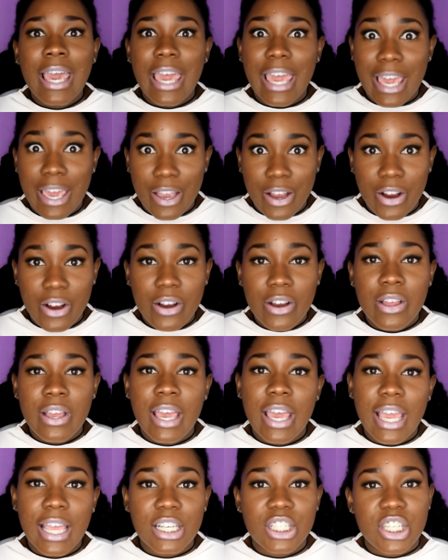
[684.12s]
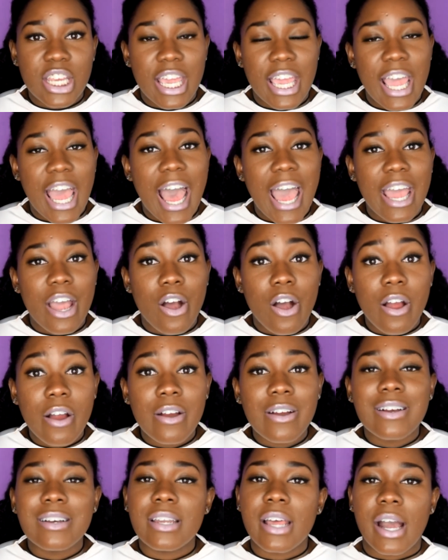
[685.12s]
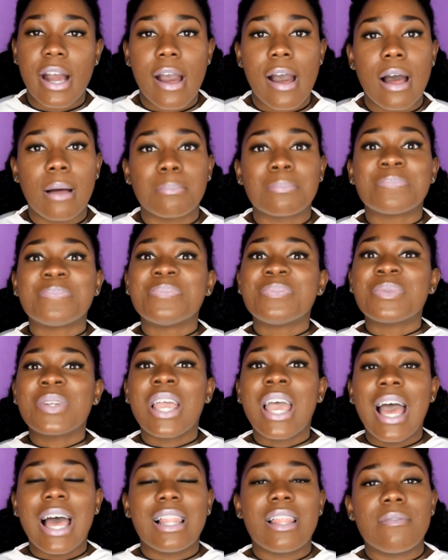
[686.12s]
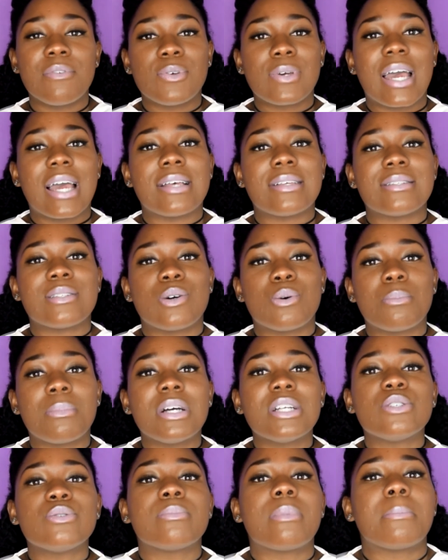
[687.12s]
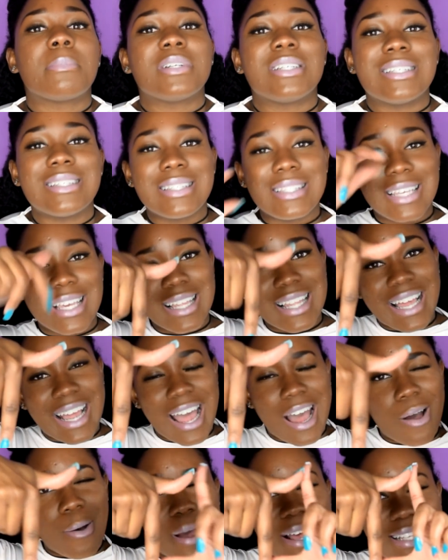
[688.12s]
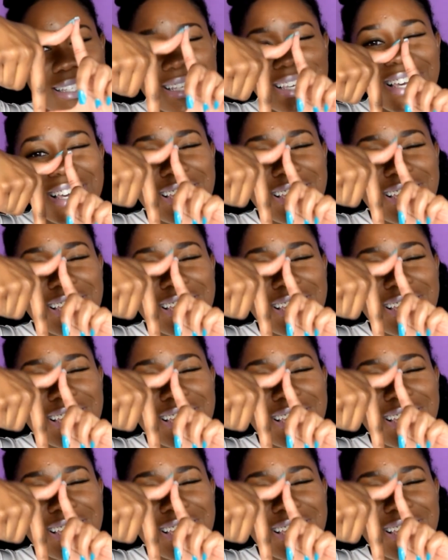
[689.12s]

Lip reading: hair, HEIR.com. I love you guys so much. Remember to see it like how I see